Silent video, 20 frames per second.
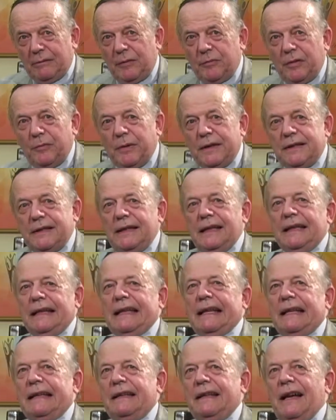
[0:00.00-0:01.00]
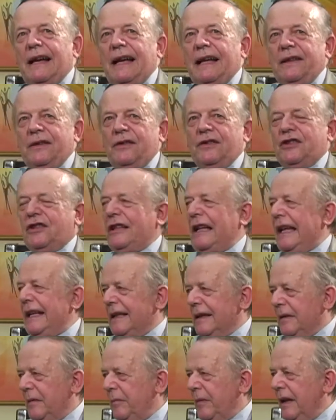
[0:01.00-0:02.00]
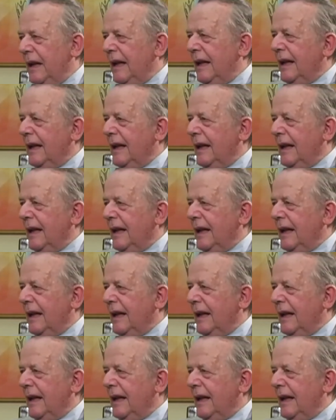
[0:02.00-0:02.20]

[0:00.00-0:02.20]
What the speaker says: We would be saying that the hydrogen atom